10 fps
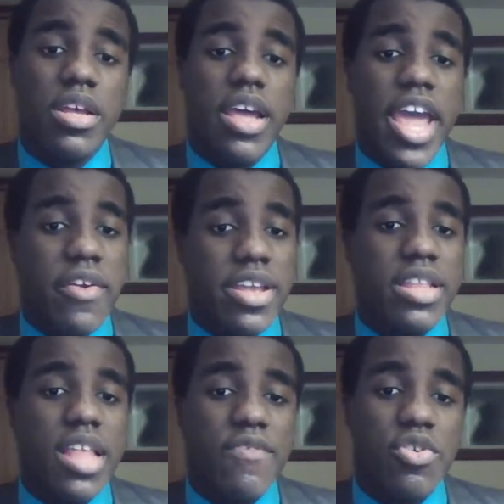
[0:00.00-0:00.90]
Harriet
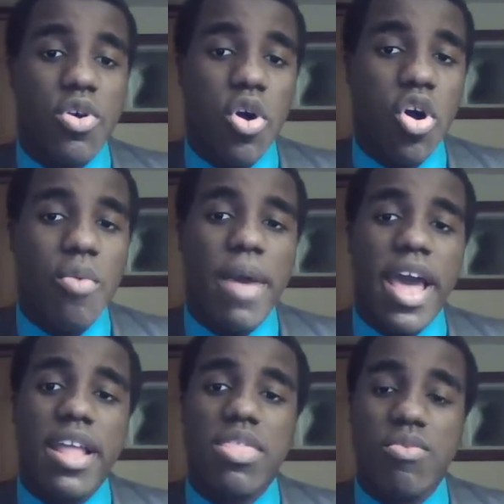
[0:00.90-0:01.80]
left her home
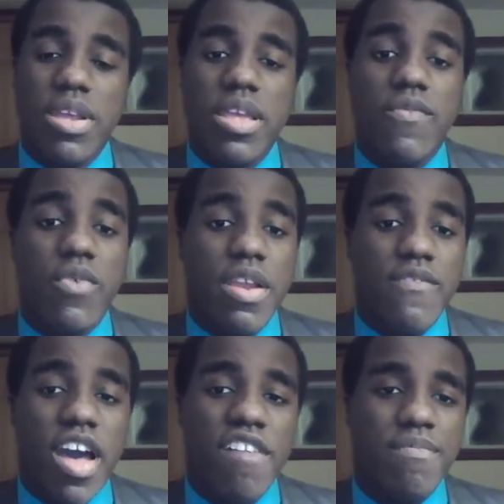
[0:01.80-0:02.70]
at
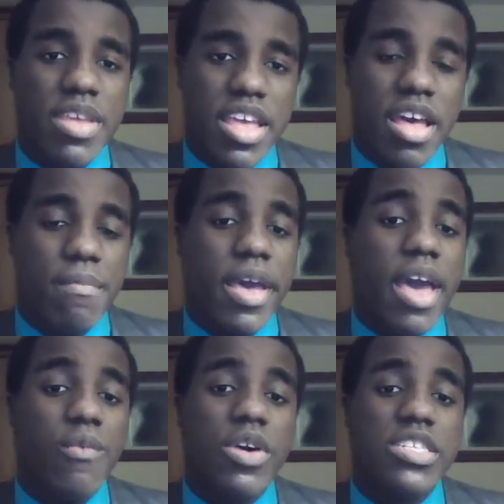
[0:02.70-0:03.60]
3:45 p.m.
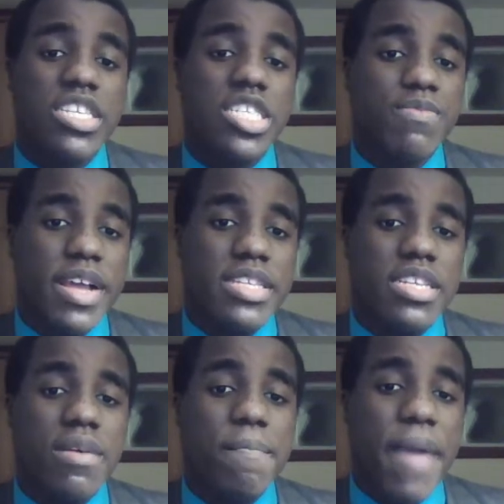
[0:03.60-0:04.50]
and was
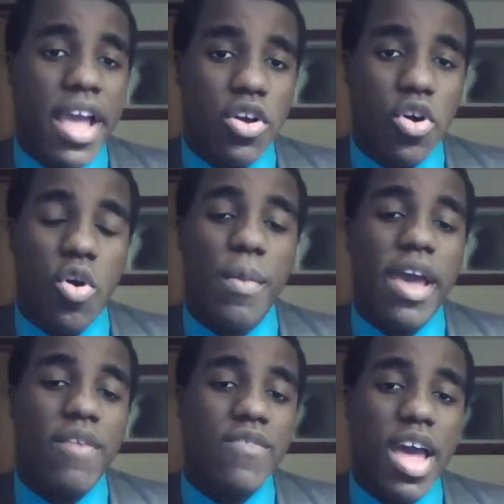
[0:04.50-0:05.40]
expected back home
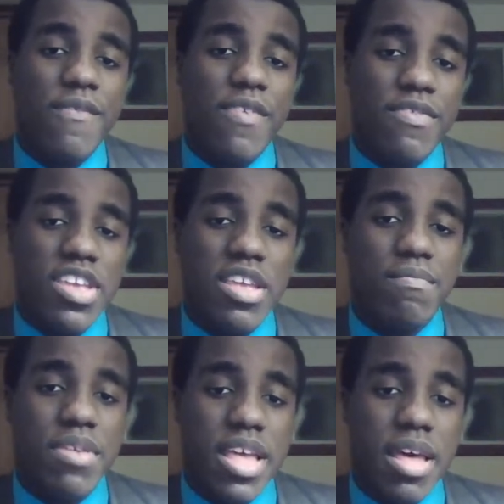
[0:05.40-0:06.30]
at 5:15
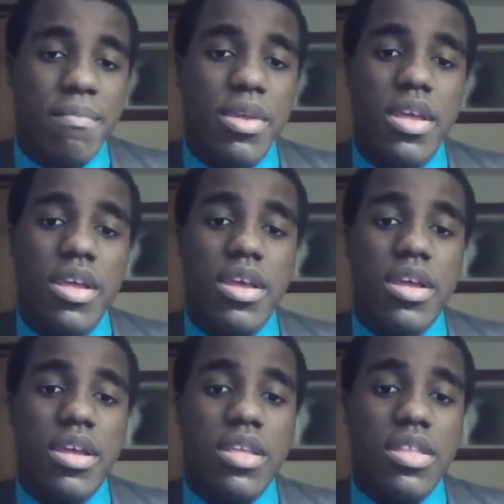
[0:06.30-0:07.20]
p.m.
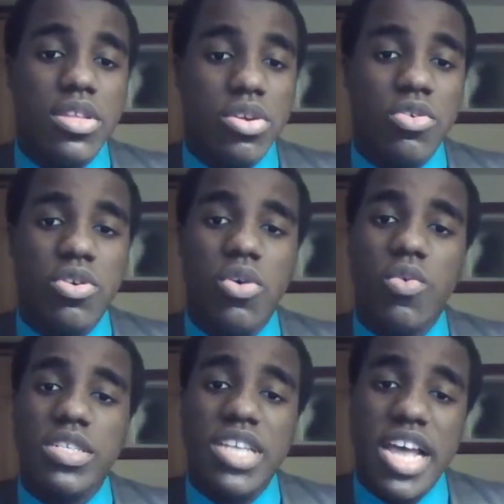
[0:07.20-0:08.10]
The little girl
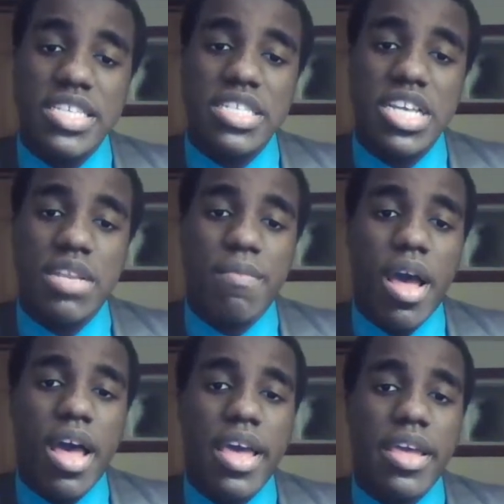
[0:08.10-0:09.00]
was last seen
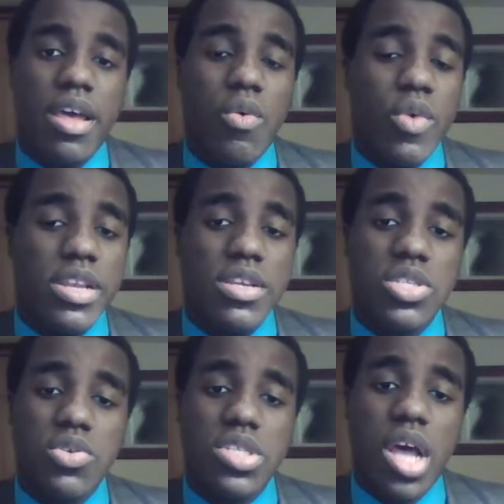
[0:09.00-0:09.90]
by a witness
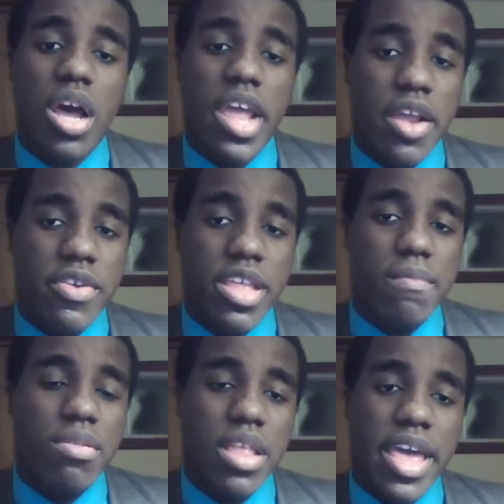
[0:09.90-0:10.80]
who saw
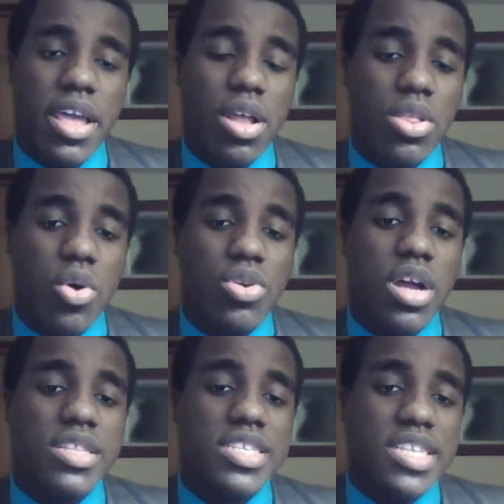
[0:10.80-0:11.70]
Harriet playing alone
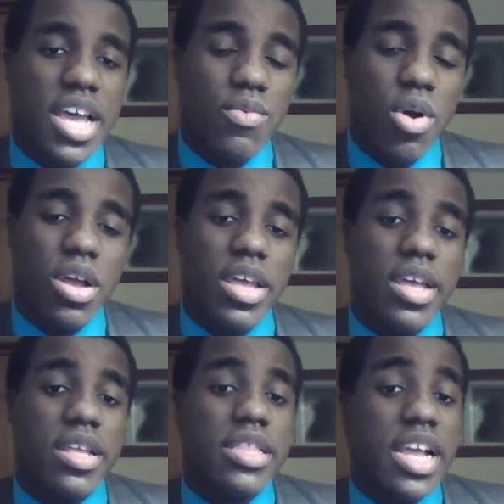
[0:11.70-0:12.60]
on the sidewalk
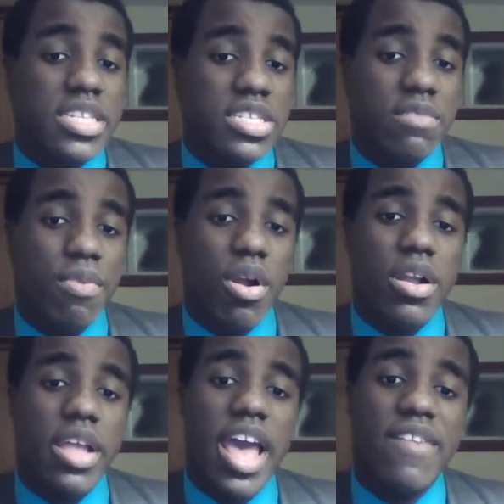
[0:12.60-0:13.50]
next to the
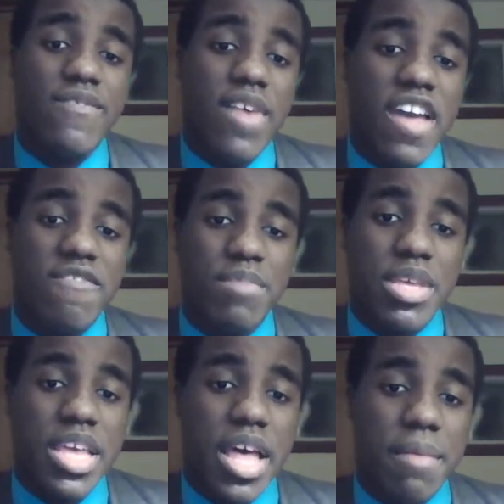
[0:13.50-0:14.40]
park at 5
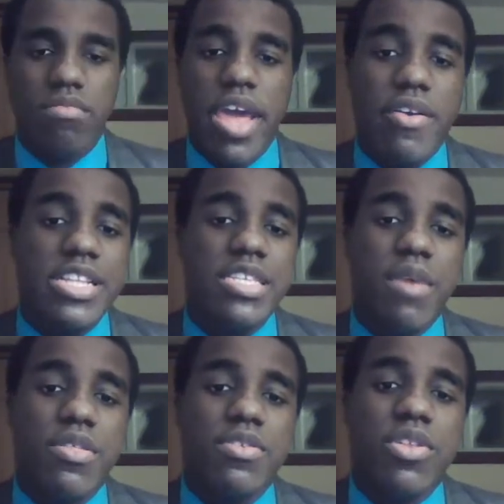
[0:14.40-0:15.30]
p.m. Harriet's
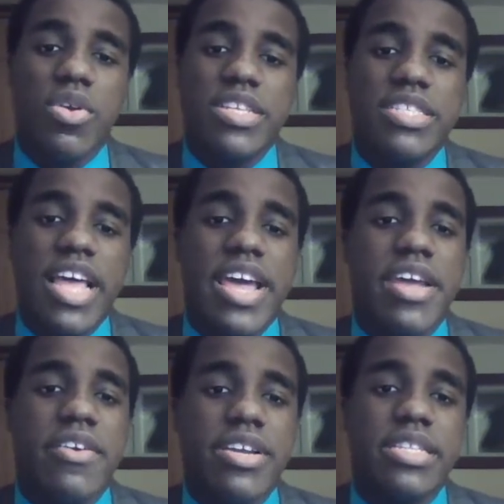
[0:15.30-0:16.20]
mother noticed that
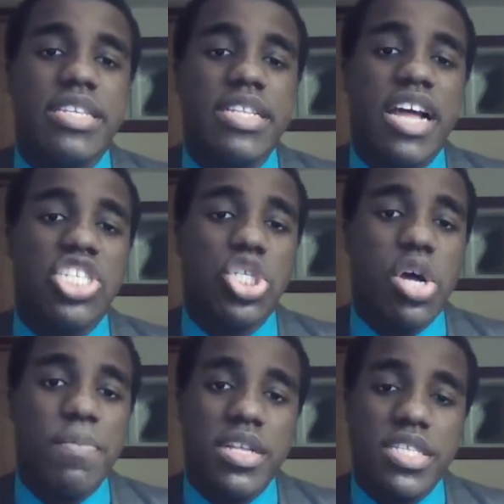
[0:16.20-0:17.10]
Harriet did not show
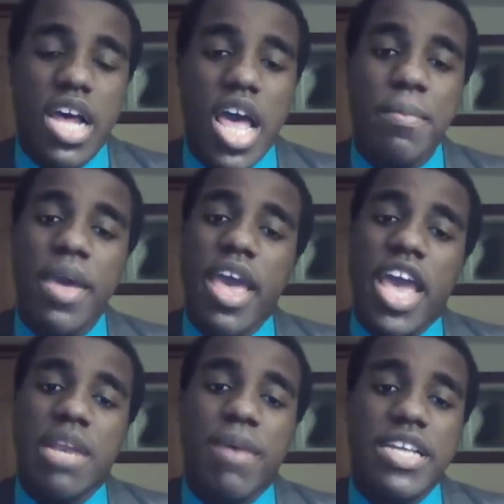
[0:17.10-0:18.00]
up on time,
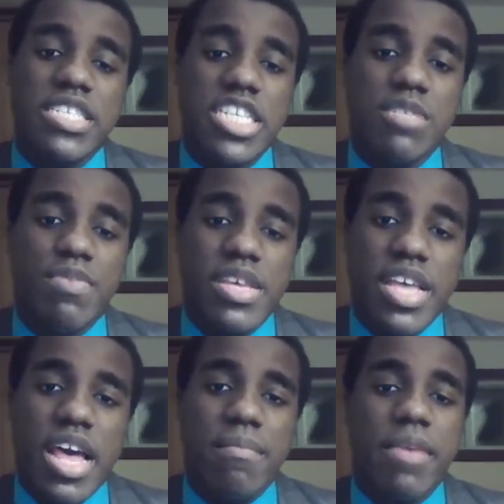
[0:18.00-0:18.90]
and by 6
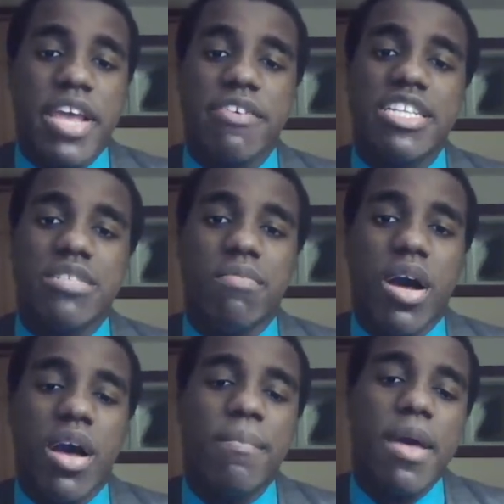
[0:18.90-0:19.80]
p.m., Harriet's mom,